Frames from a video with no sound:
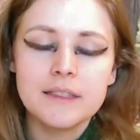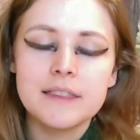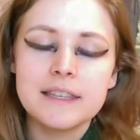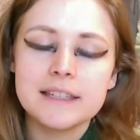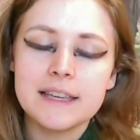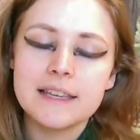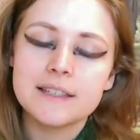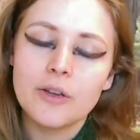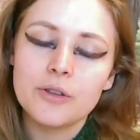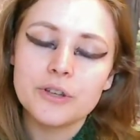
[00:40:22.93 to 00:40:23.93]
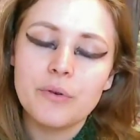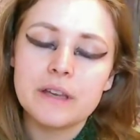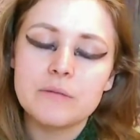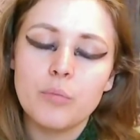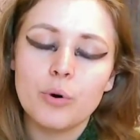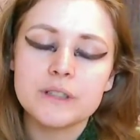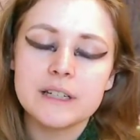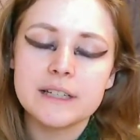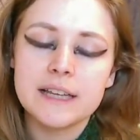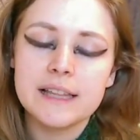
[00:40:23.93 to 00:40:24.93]
This is also an
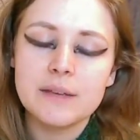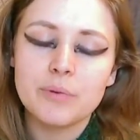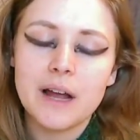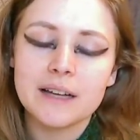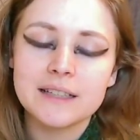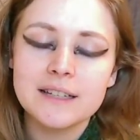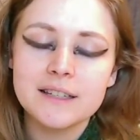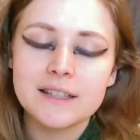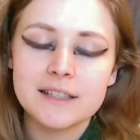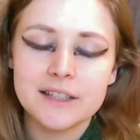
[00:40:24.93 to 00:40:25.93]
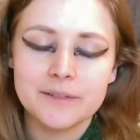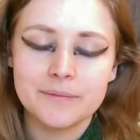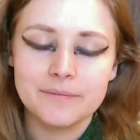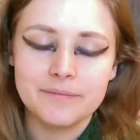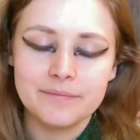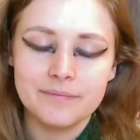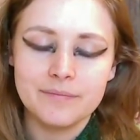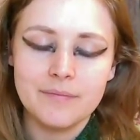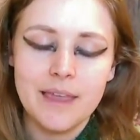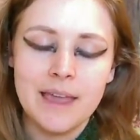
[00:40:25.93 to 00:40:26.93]
important daily practice,
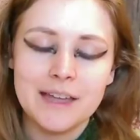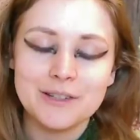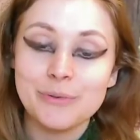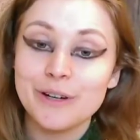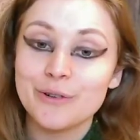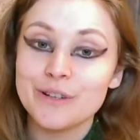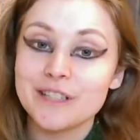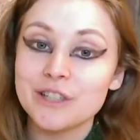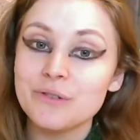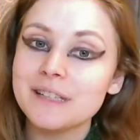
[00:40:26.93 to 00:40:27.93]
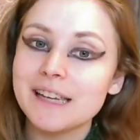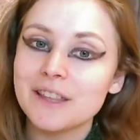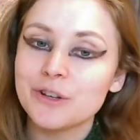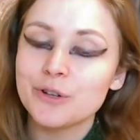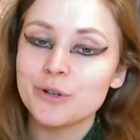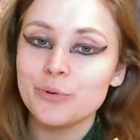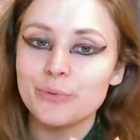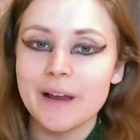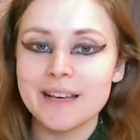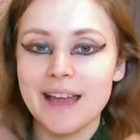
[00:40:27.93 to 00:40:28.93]
and we are going to do it together
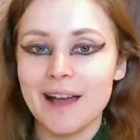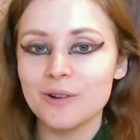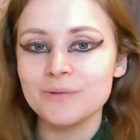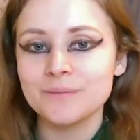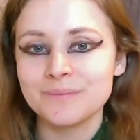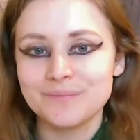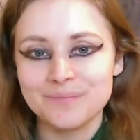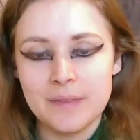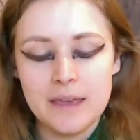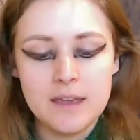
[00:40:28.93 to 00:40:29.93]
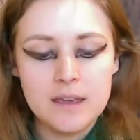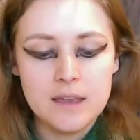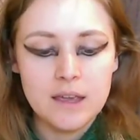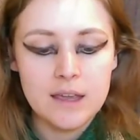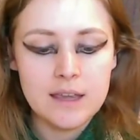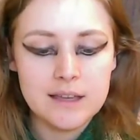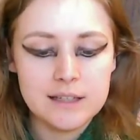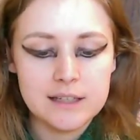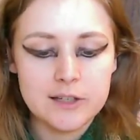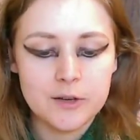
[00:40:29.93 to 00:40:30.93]
right now. It
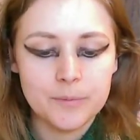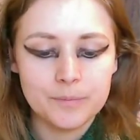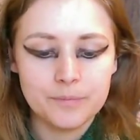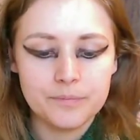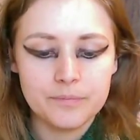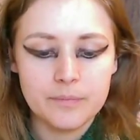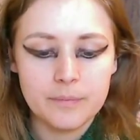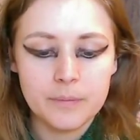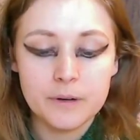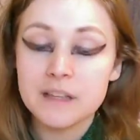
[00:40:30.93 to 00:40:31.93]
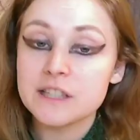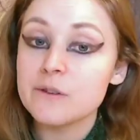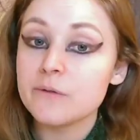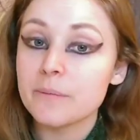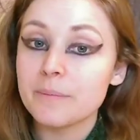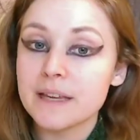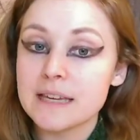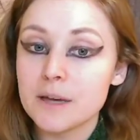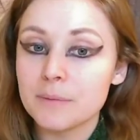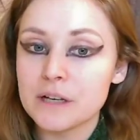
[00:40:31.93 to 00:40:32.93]
prevents you from
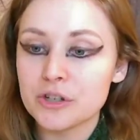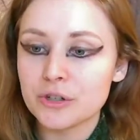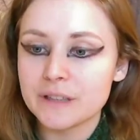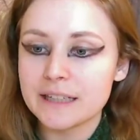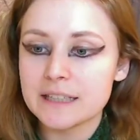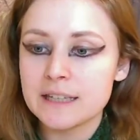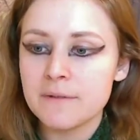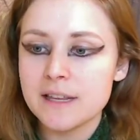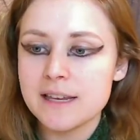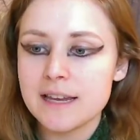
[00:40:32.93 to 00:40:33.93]
picking up additional negativity.